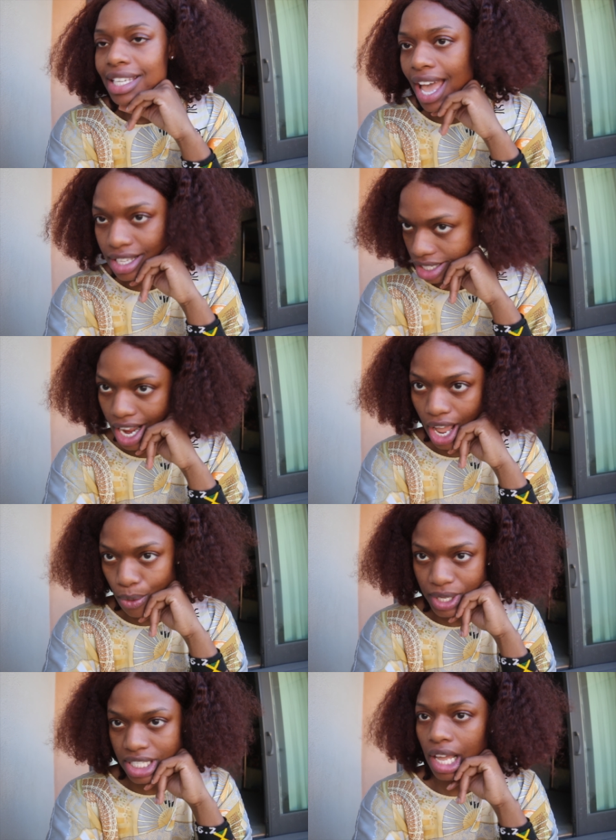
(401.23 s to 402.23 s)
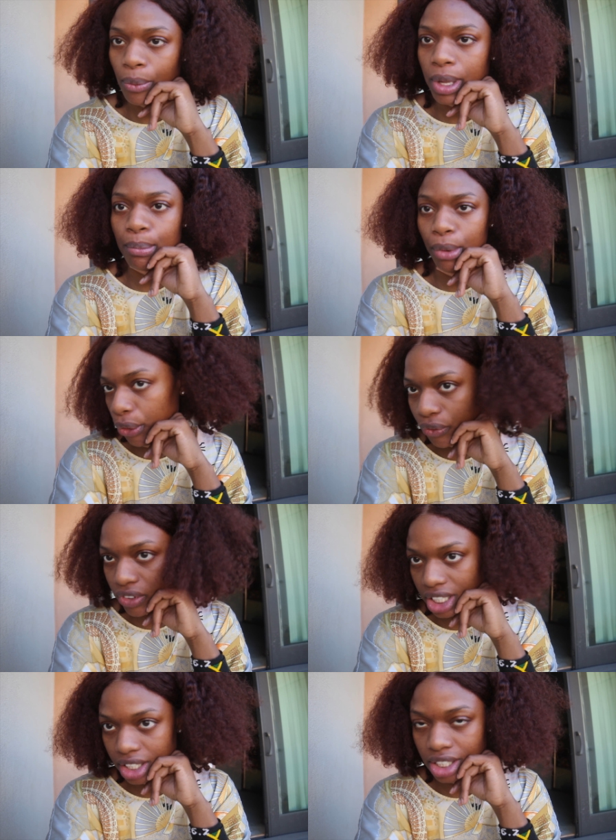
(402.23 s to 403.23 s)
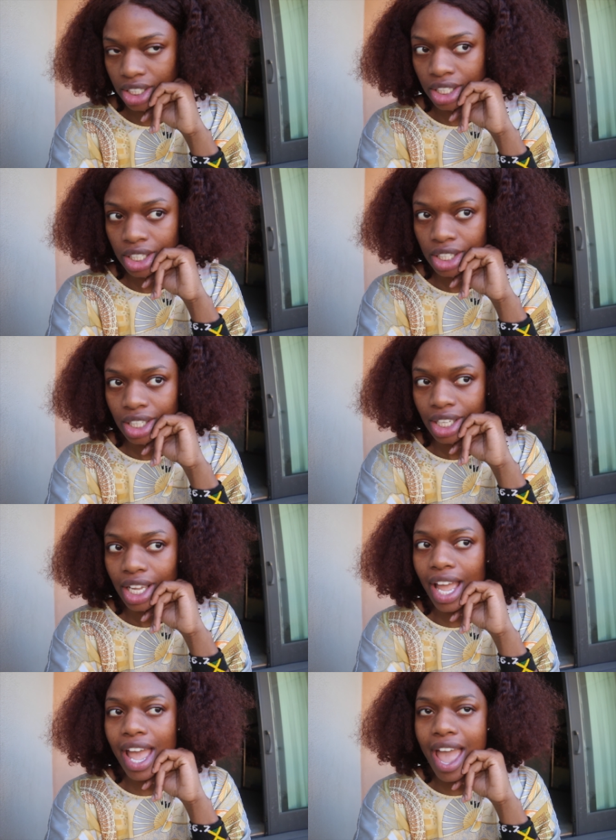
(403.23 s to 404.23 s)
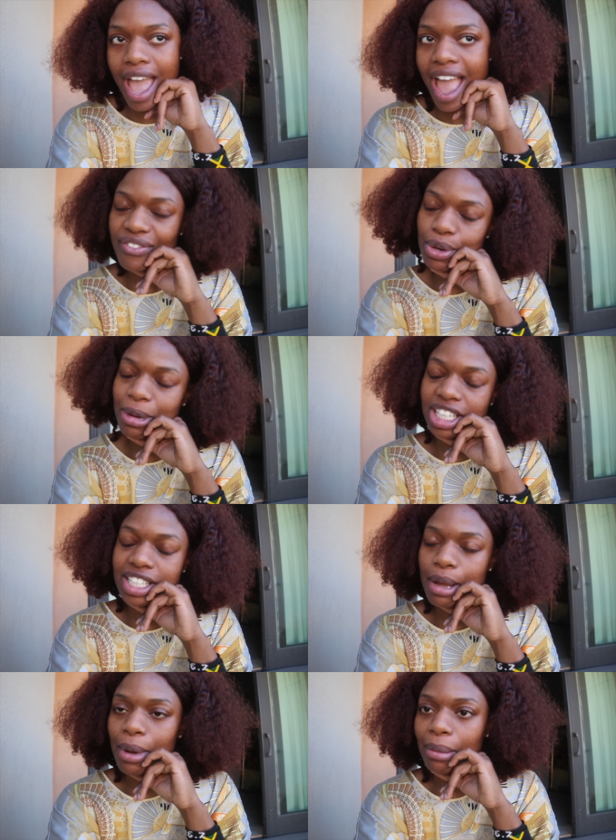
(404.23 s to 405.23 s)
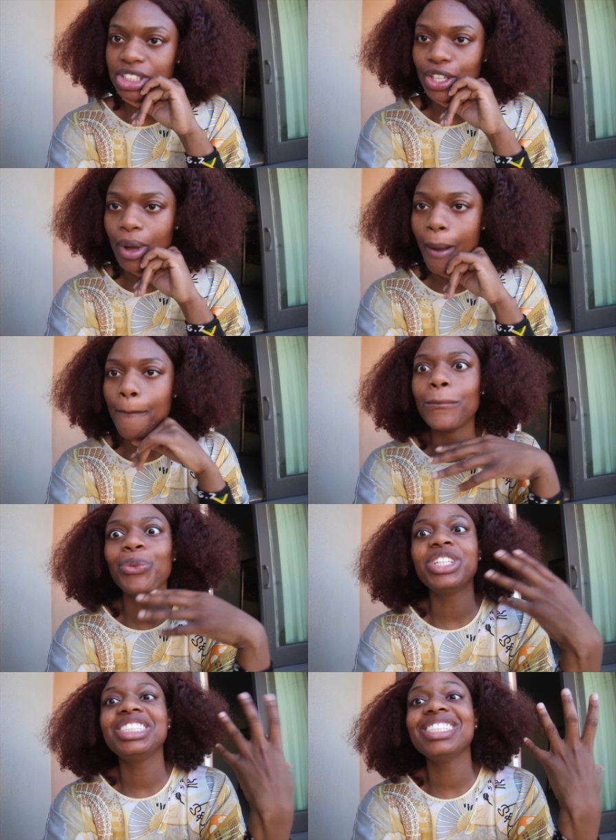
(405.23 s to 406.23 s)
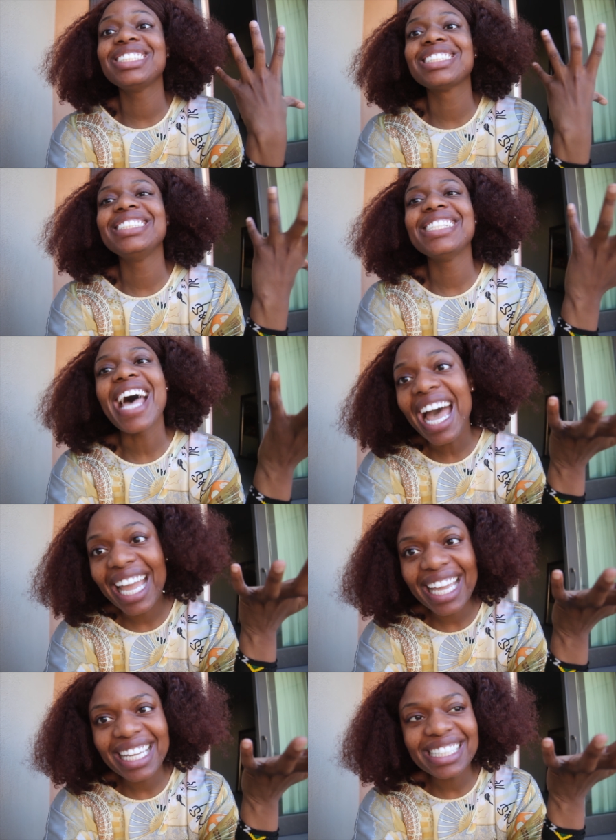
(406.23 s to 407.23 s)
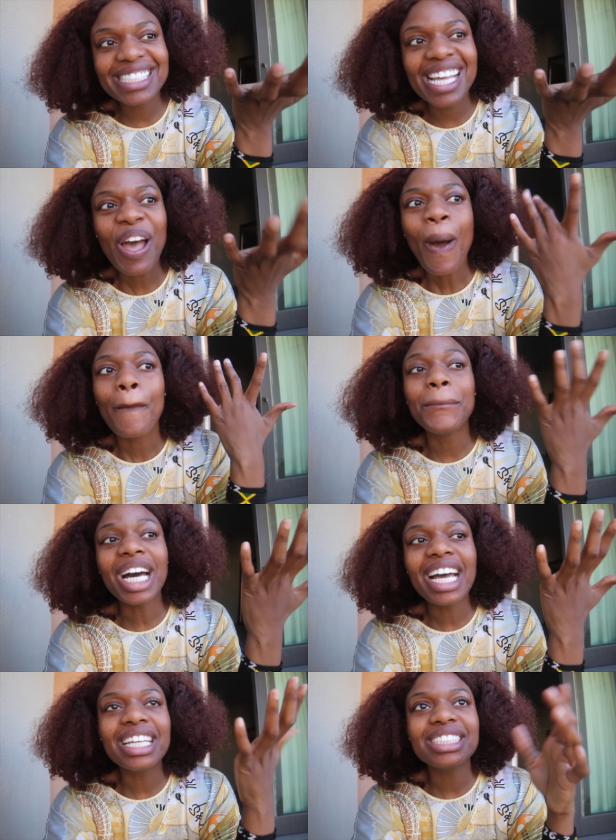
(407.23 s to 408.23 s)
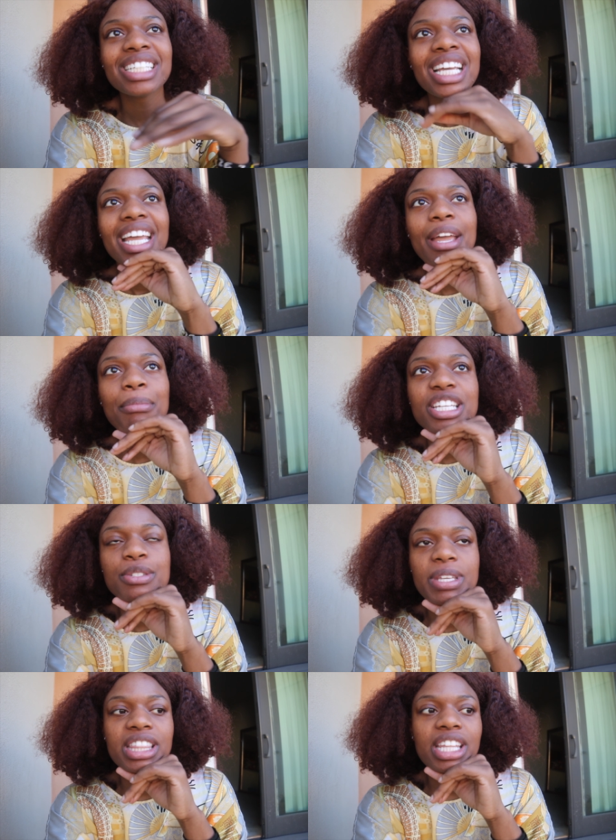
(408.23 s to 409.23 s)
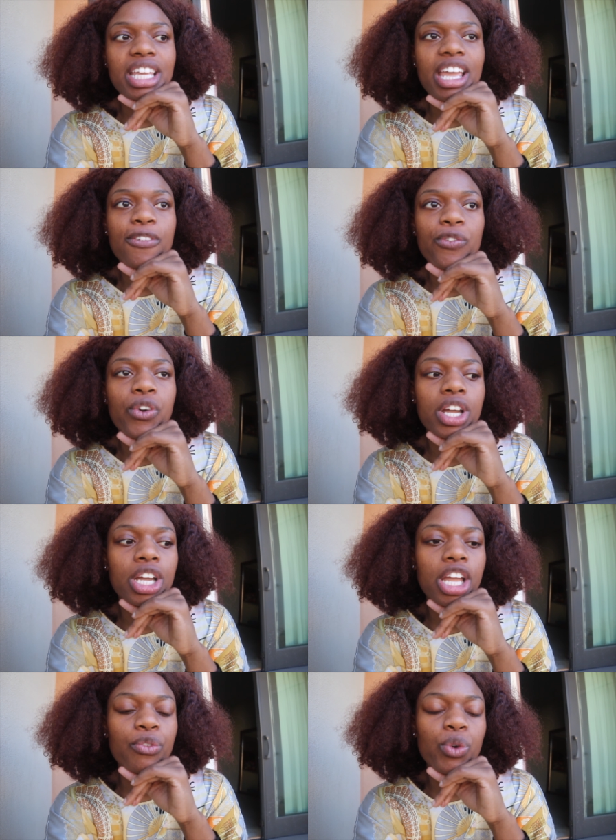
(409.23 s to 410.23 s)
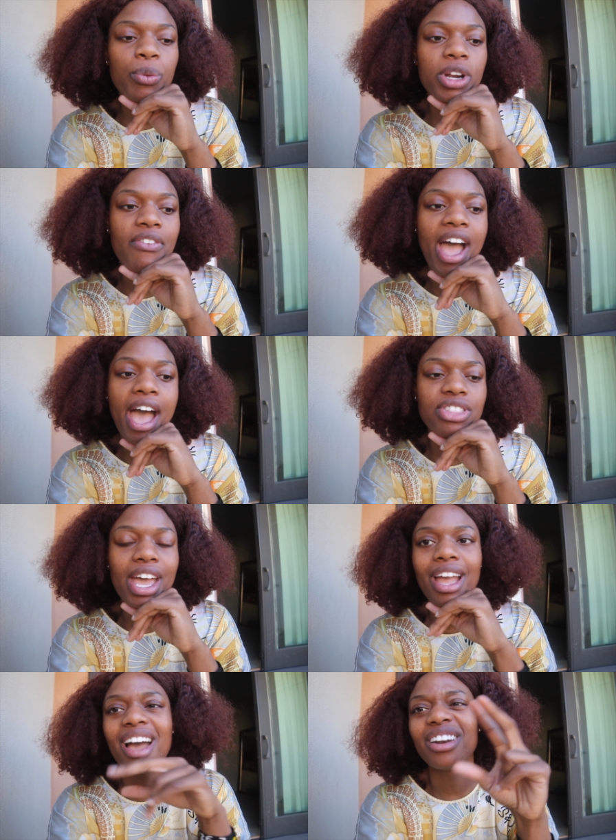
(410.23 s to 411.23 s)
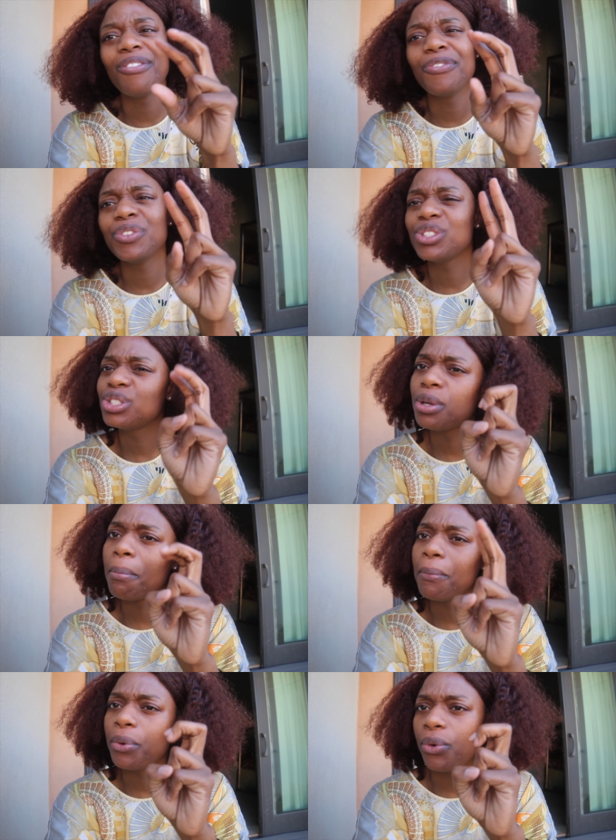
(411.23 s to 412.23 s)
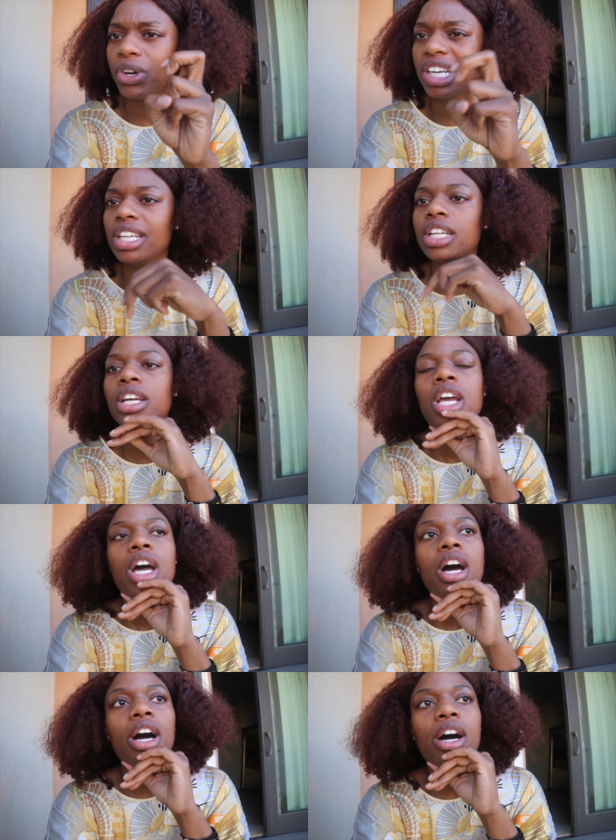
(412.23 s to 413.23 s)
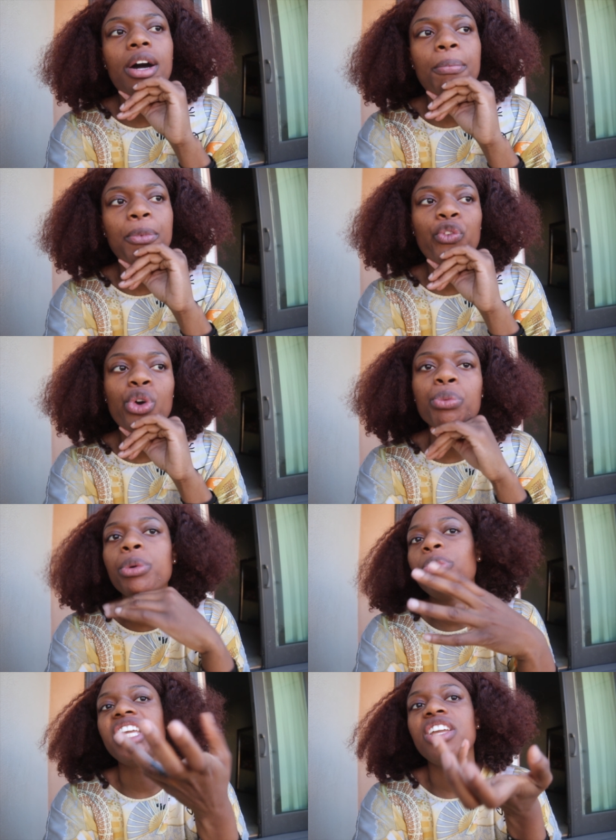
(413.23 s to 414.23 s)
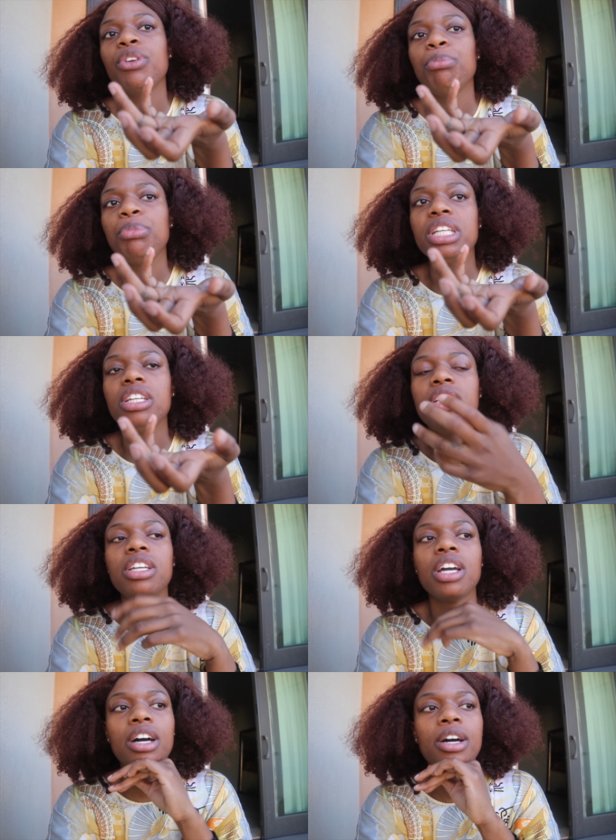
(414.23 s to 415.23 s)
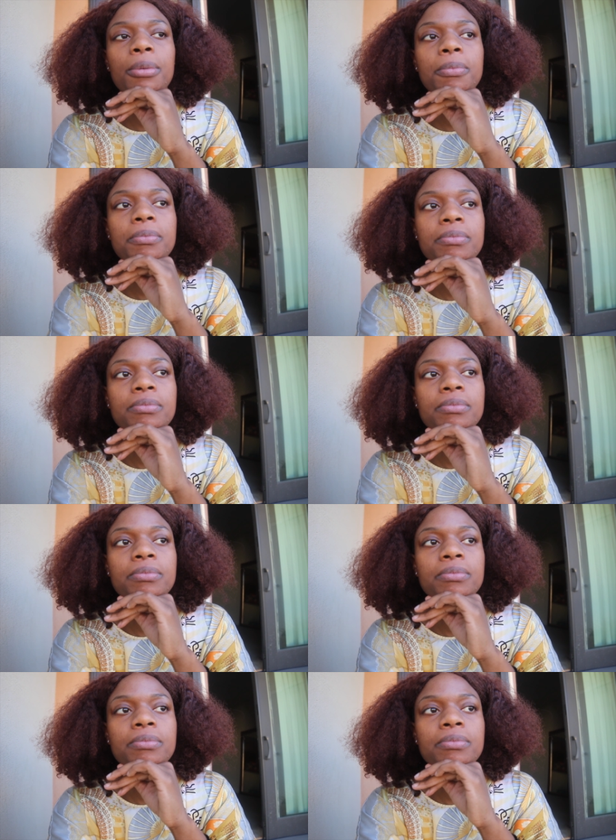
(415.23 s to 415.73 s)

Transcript: Yesterday, we say we moving and everybody and their mama show up which is nice but it makes me think if if we would have had that kind of support um, before would we even be um,